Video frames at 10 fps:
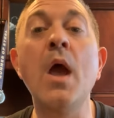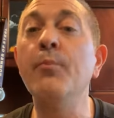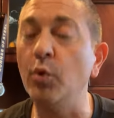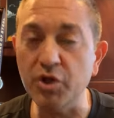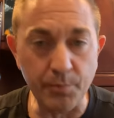
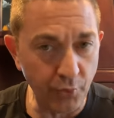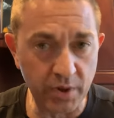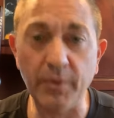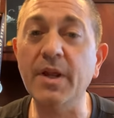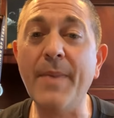But when you
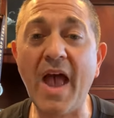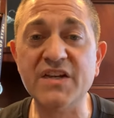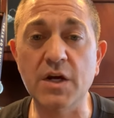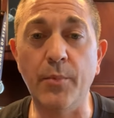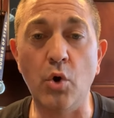put him on the
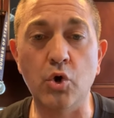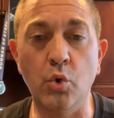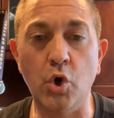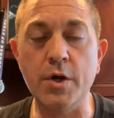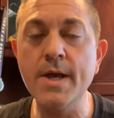basketball
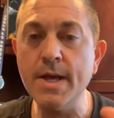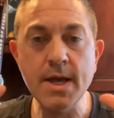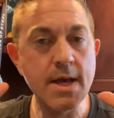court,